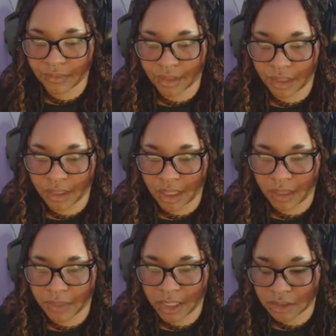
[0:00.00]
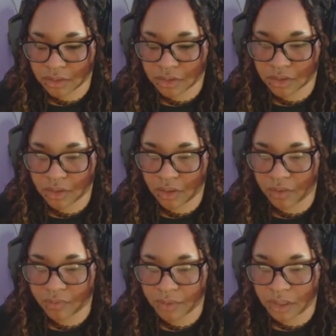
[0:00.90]
Yeah, and that should
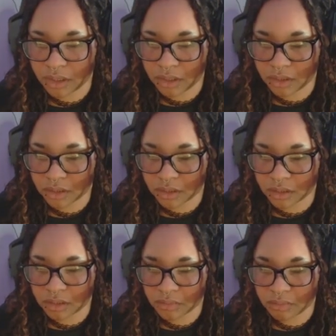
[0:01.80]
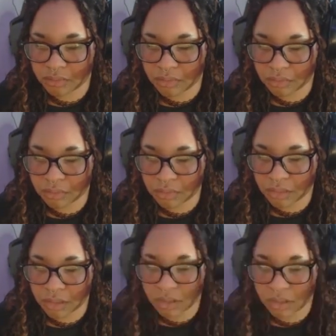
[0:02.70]
hopefully,
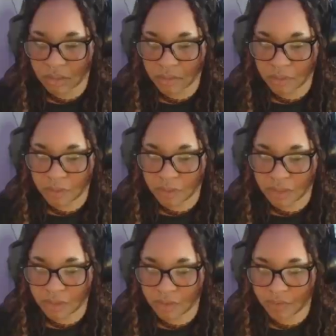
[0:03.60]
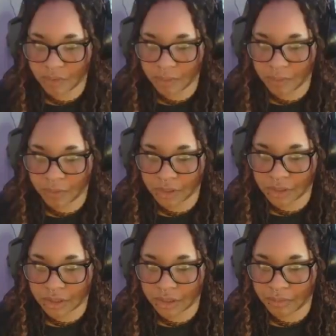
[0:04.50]
let me move this over a bit more
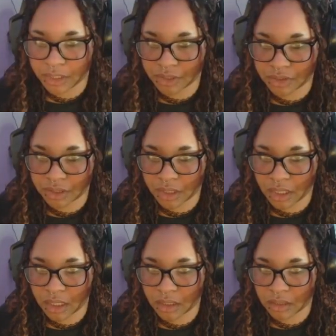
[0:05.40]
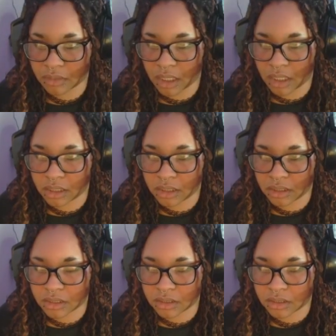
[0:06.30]
just to make sure that that is